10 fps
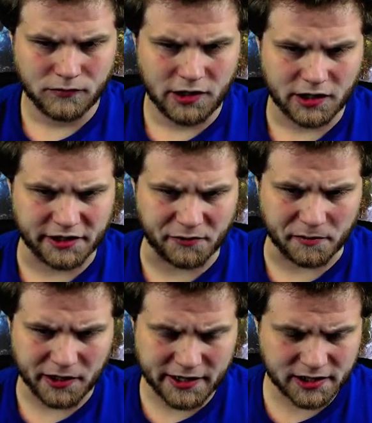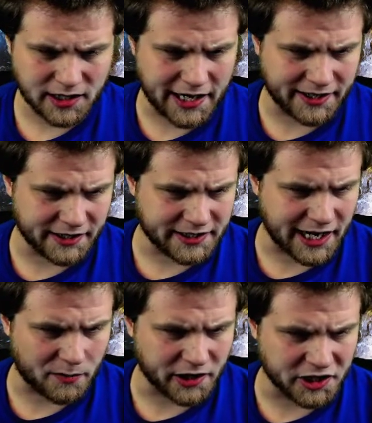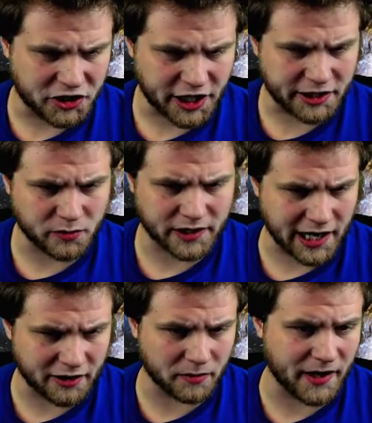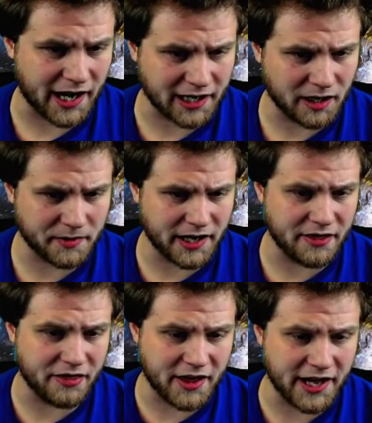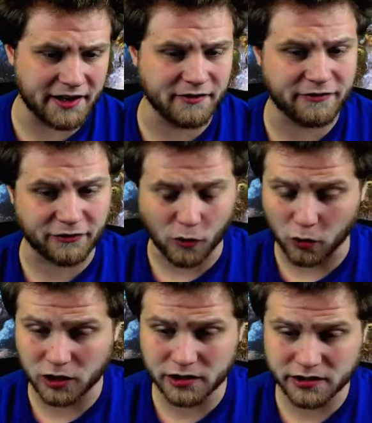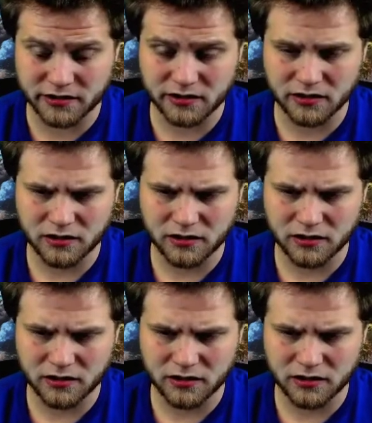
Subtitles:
Because if we play this land on tap, we can Jace with counter backup and then force.